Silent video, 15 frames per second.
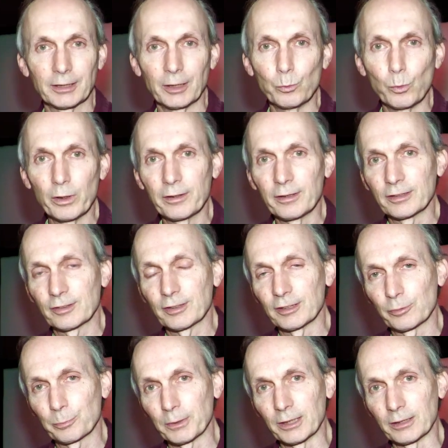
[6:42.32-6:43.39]
And with this
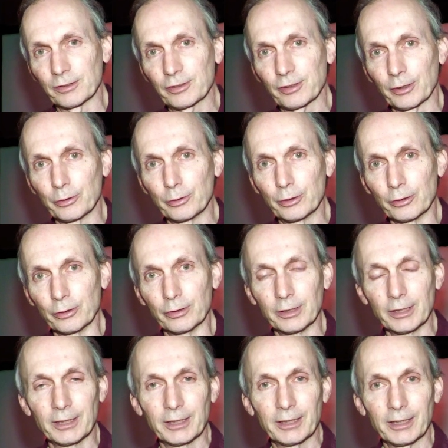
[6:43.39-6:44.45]
disc being so good,
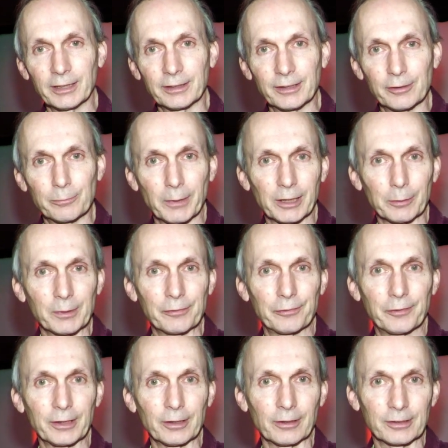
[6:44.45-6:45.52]
it did make me
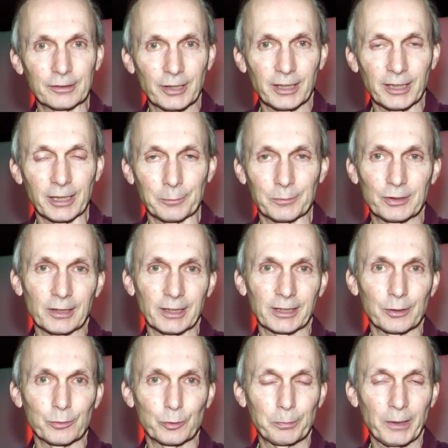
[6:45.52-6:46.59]
feel at times like
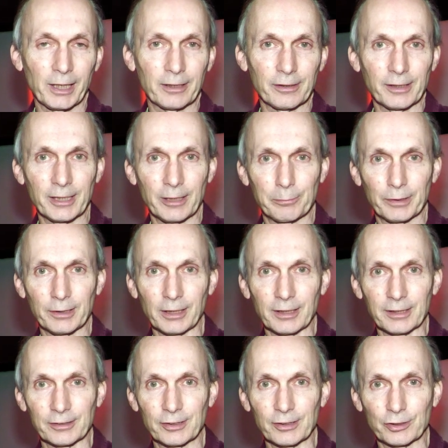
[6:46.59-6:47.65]
I was back at the Empire
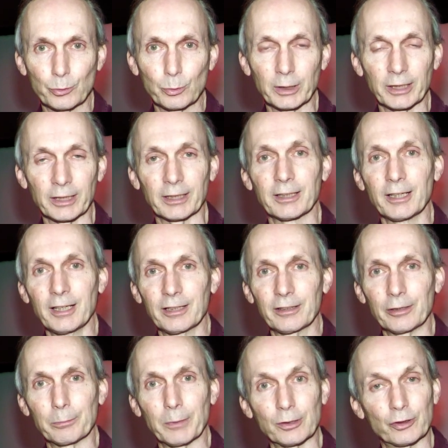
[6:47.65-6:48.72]
Leicester Square,
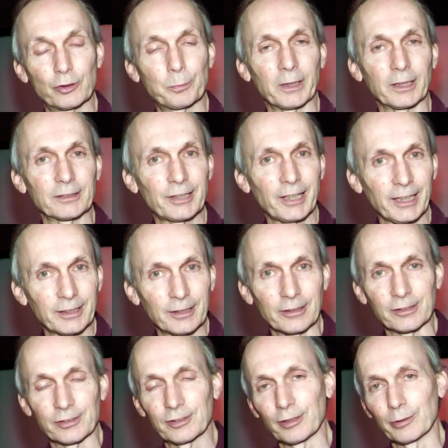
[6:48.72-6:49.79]
the most
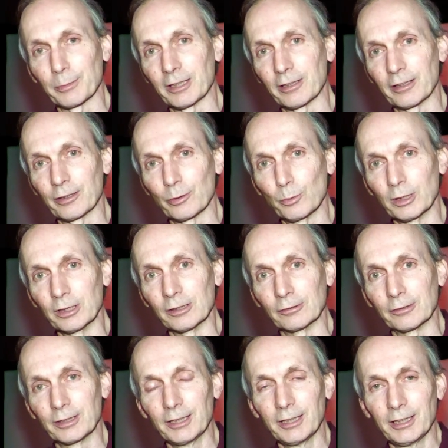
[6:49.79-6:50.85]
spectacular cinema in the
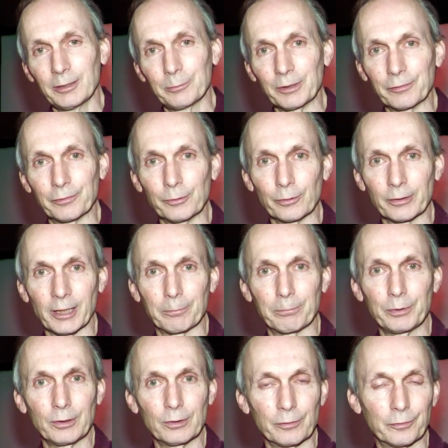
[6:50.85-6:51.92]
world, before that
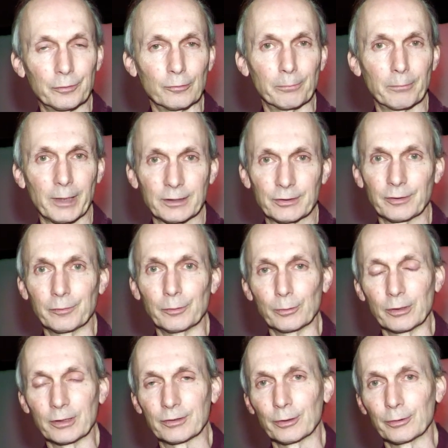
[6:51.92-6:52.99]
beautiful massive
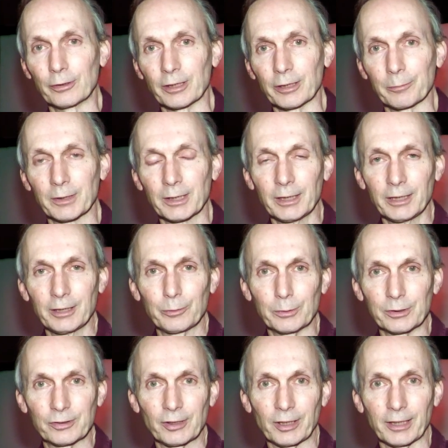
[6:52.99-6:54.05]
auditorium
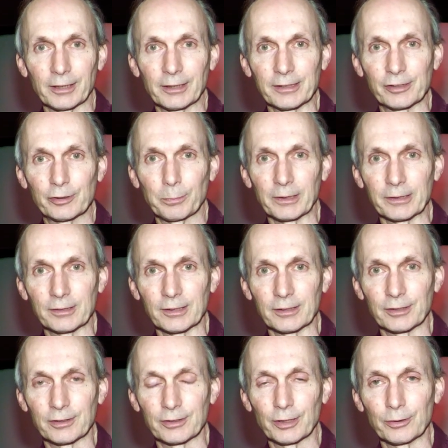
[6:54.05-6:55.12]
was sadly split
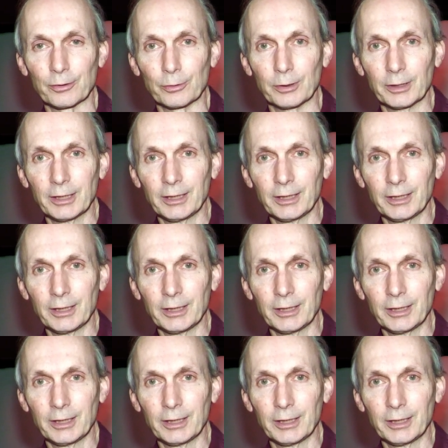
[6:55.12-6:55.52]
into two.